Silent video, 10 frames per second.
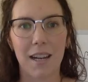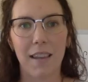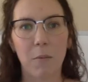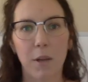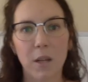And
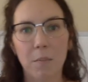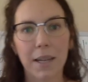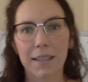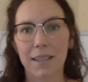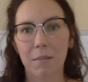then when you
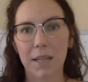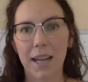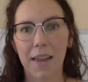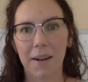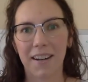mix them
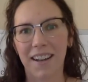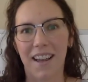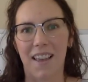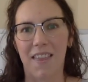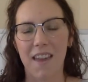together,
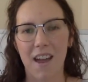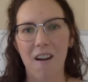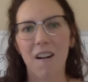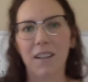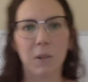they
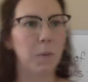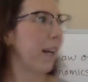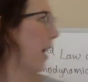all spread